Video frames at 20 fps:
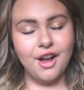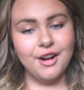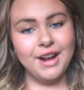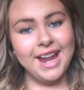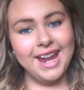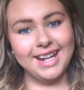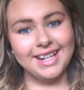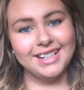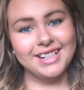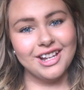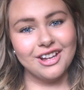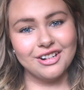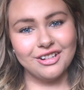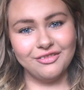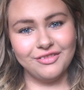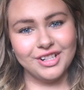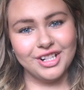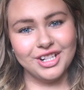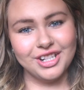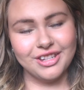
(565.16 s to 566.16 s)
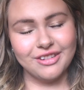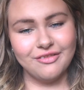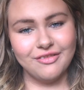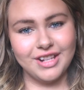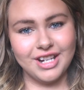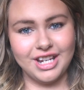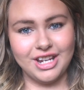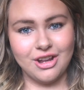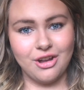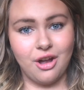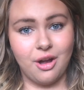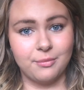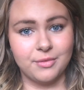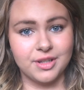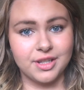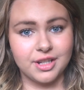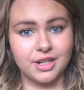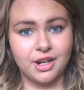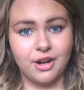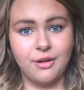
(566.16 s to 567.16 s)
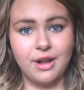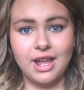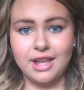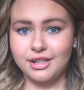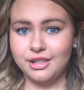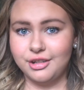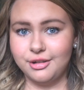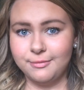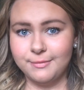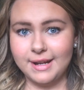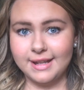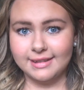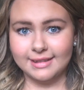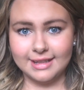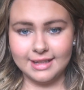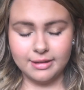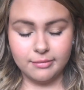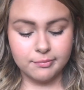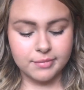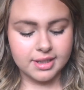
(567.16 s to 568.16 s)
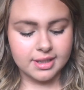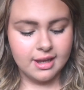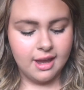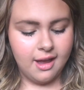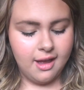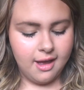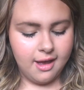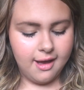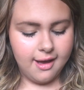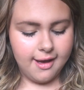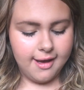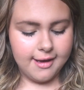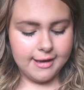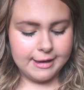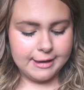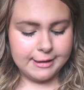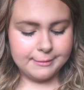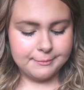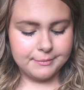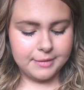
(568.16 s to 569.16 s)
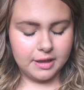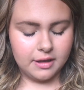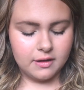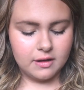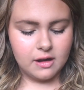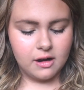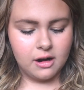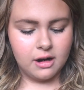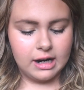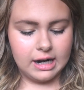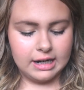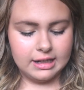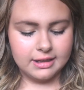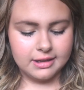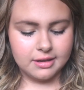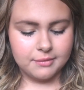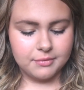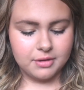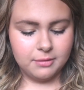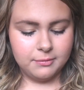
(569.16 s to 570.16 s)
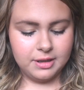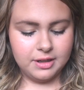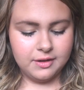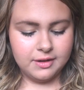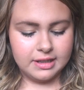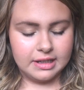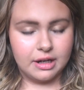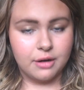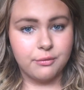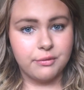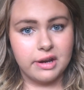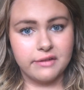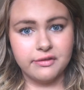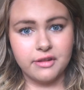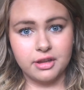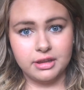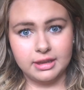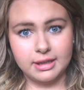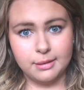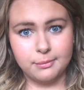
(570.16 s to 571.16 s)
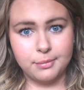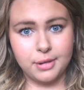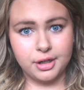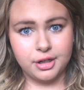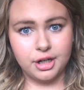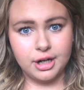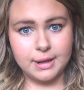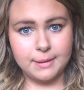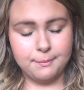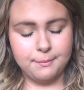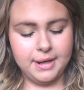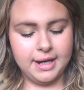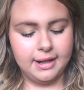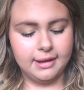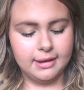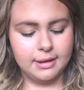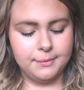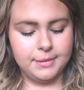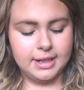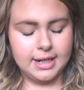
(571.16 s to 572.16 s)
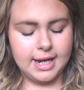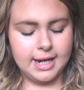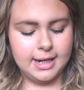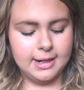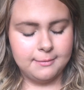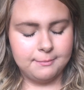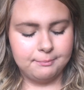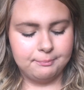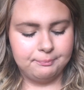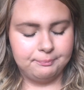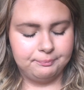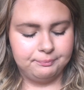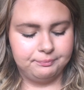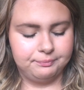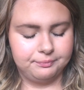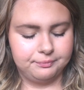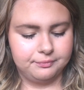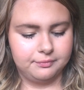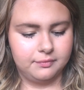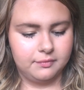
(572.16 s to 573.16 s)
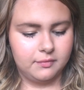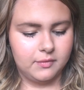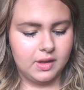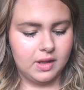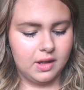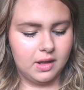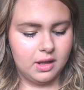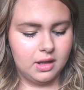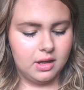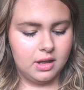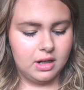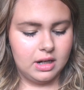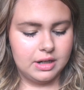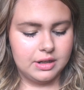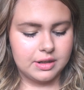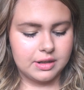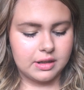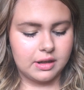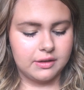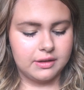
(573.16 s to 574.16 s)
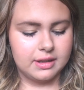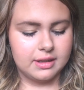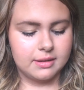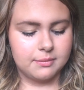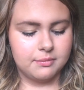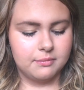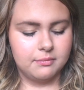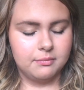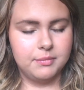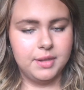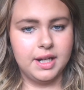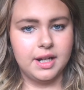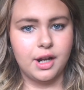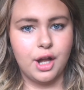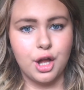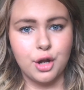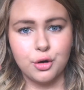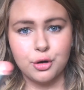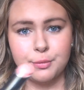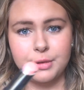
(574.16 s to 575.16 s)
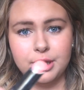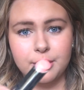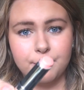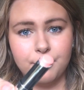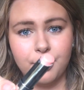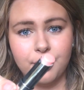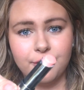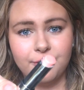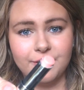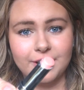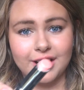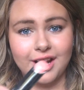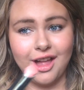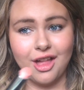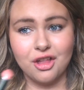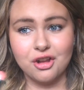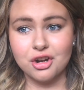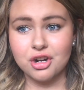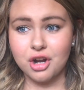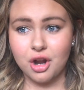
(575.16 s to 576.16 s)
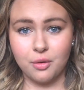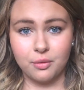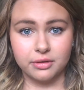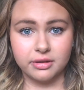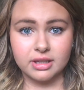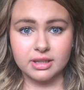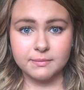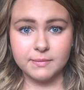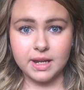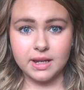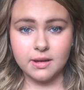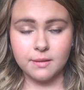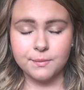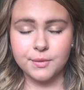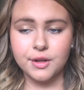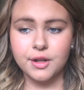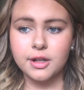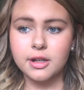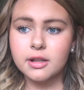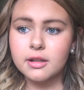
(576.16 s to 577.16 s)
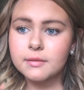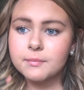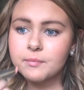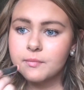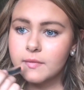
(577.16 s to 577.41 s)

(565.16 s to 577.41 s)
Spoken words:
Okay, and now to finish the video, I'm just gonna go ahead and do my lips. Alright, so I'm gonna be using a Revlon lip butter in Pink Lemonade. I just thought this pink color would be the perfect color to go with this makeup look.